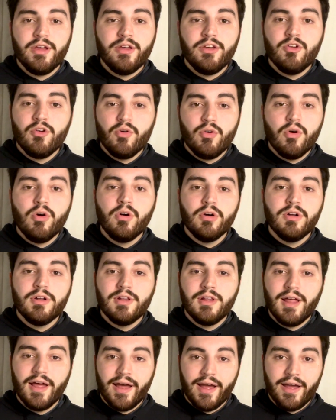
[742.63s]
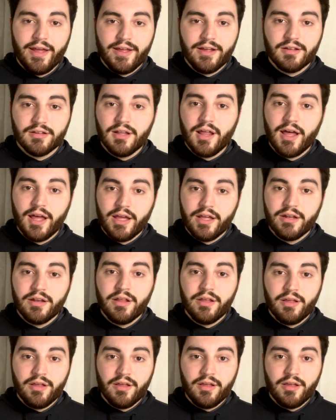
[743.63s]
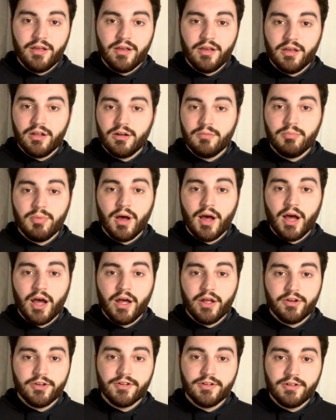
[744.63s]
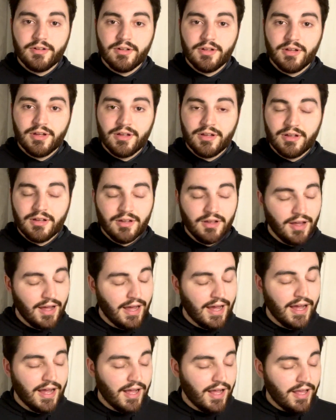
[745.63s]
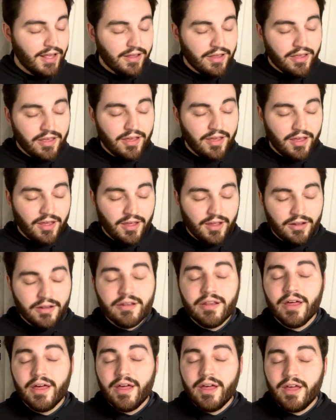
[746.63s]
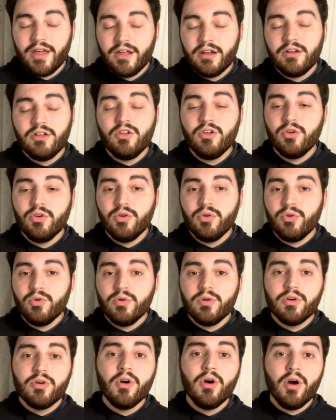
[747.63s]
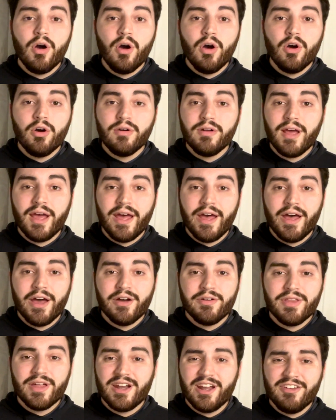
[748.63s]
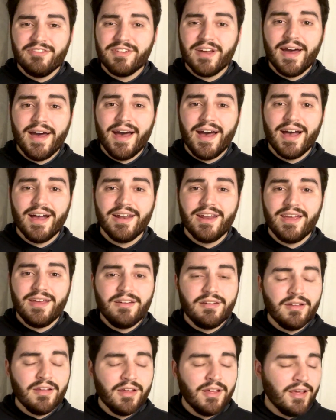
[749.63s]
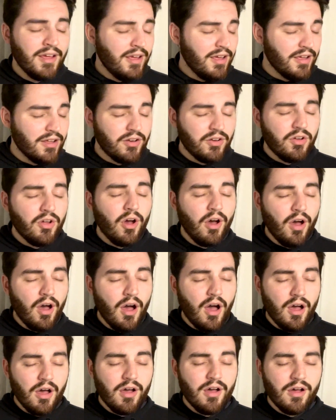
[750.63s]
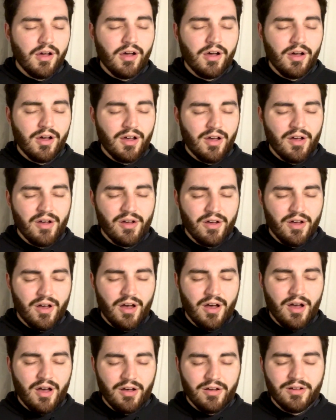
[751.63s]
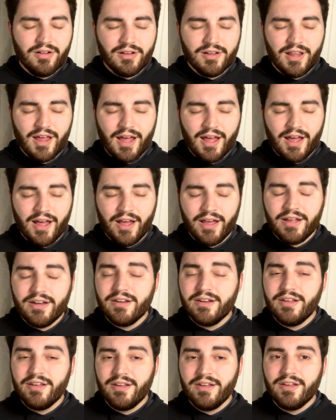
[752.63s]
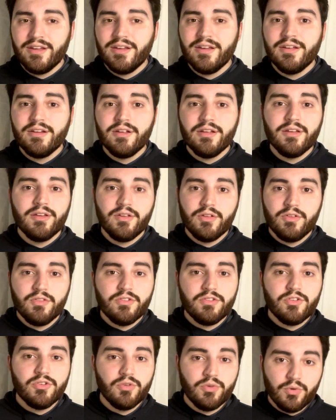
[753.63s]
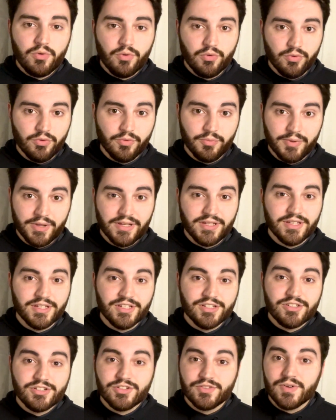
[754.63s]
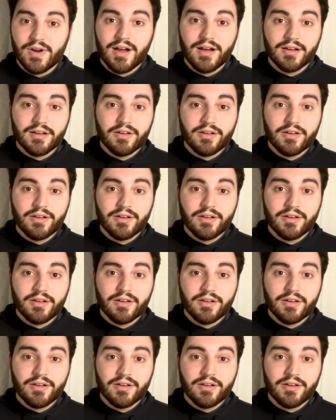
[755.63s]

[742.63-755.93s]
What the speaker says: you're like lightning in a bottle. I can't let you go now that I've got it. And all I need is to be struck